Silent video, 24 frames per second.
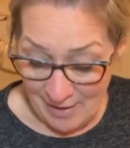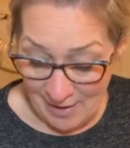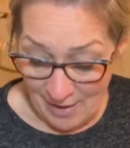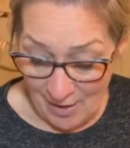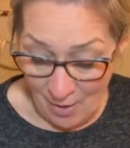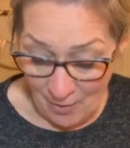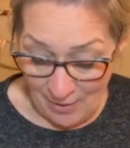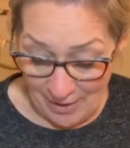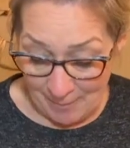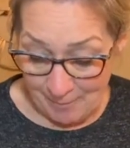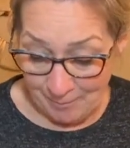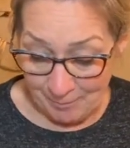
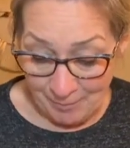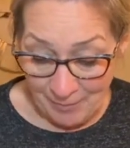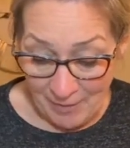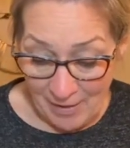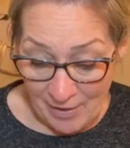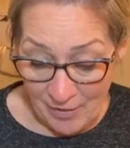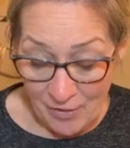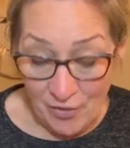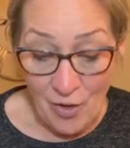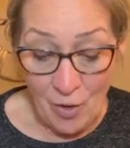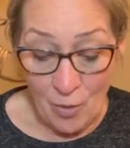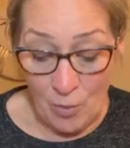Okay,
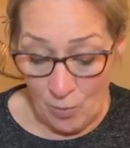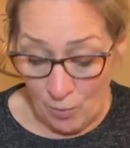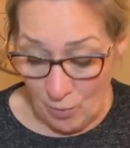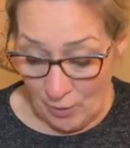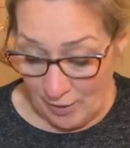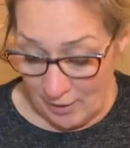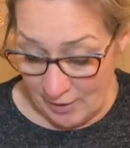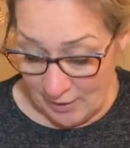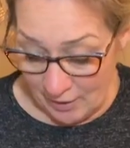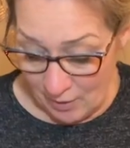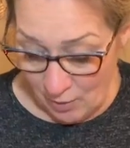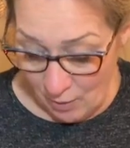so we're
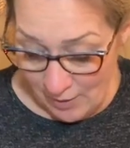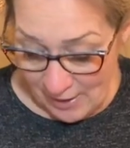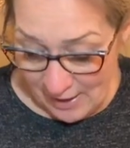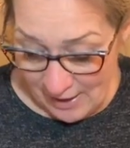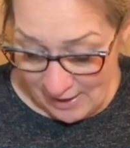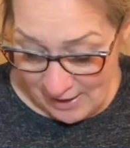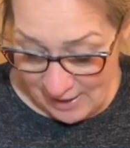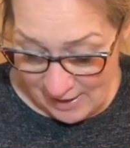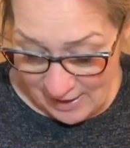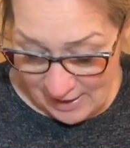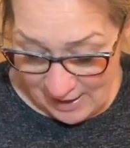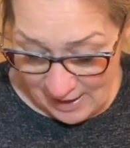gonna go
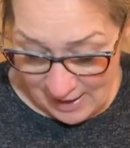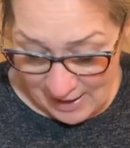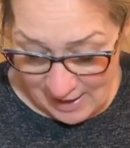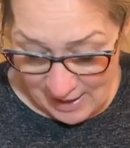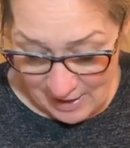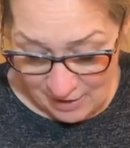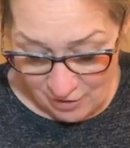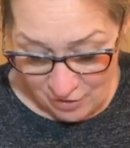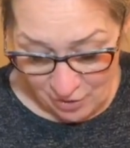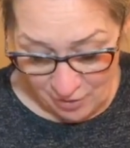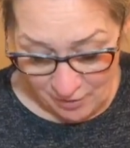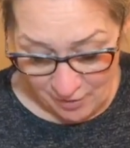ahead
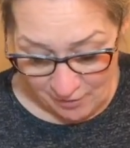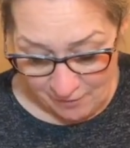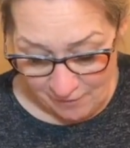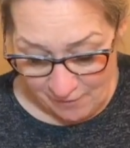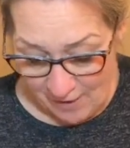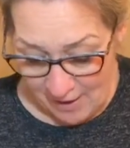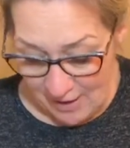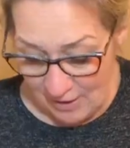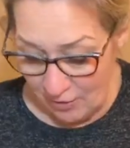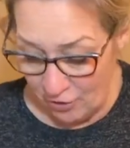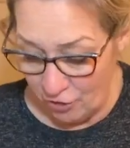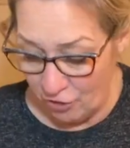and do the
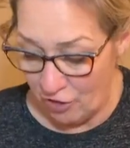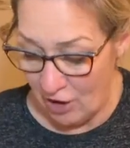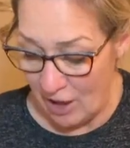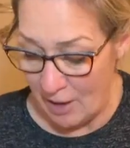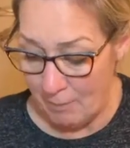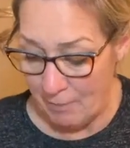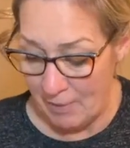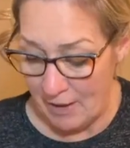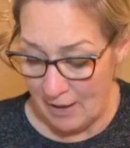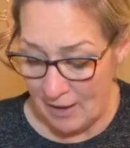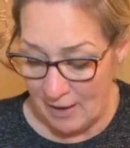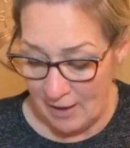final
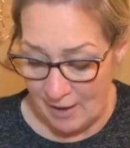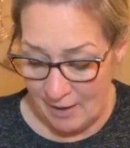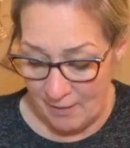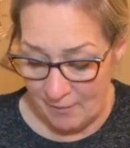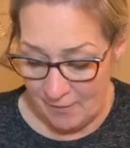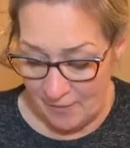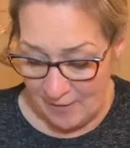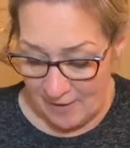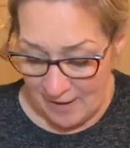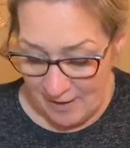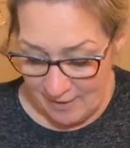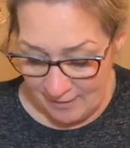shaping of
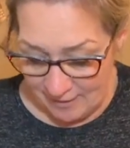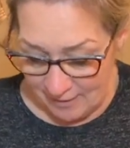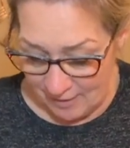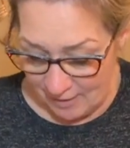these.